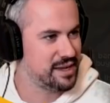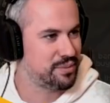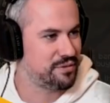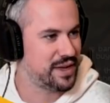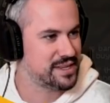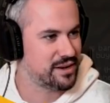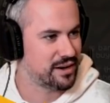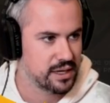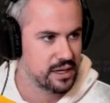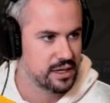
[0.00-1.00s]

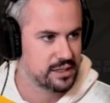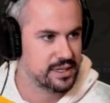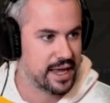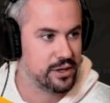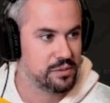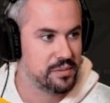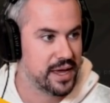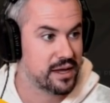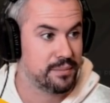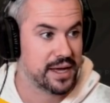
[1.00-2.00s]
professor. Today you'll be
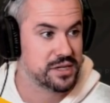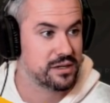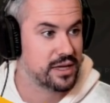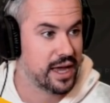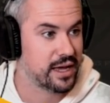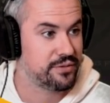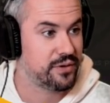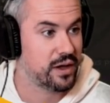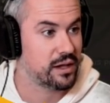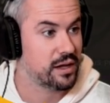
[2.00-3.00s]
making a magical cake
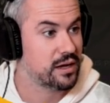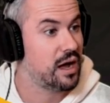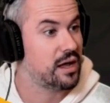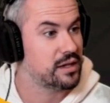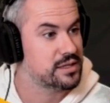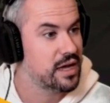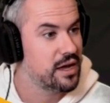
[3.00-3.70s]
called